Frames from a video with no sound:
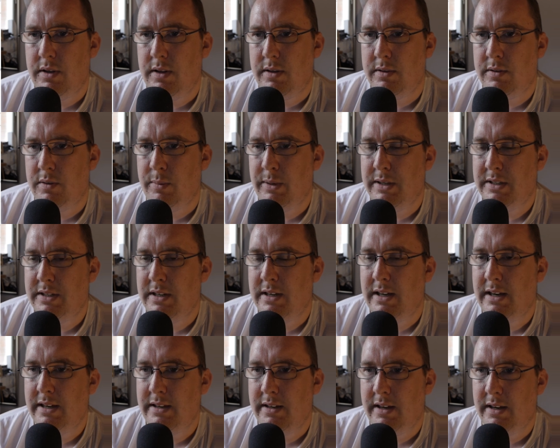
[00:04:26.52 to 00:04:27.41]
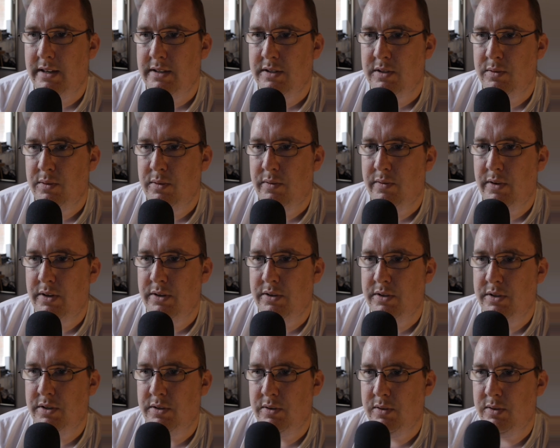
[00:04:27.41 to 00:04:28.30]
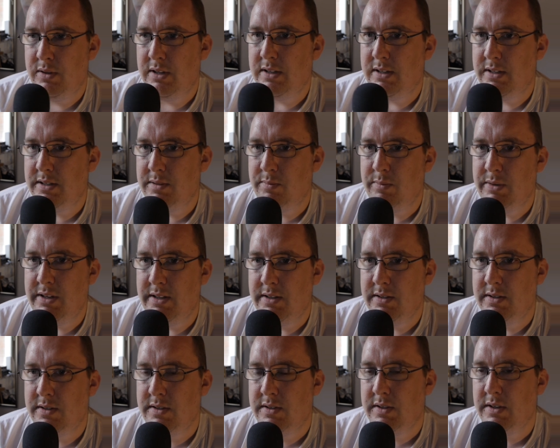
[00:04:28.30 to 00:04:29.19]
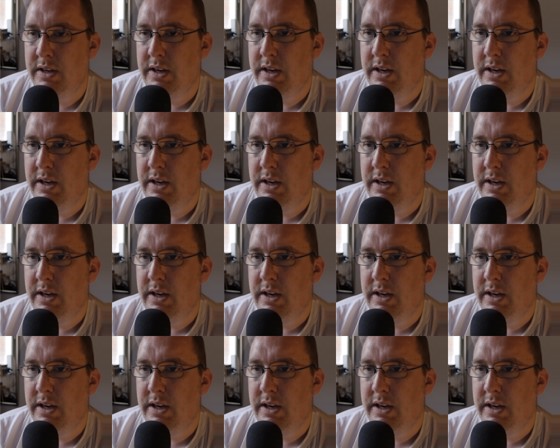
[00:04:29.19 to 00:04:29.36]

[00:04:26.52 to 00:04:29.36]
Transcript: So basically, I sort of understood that this means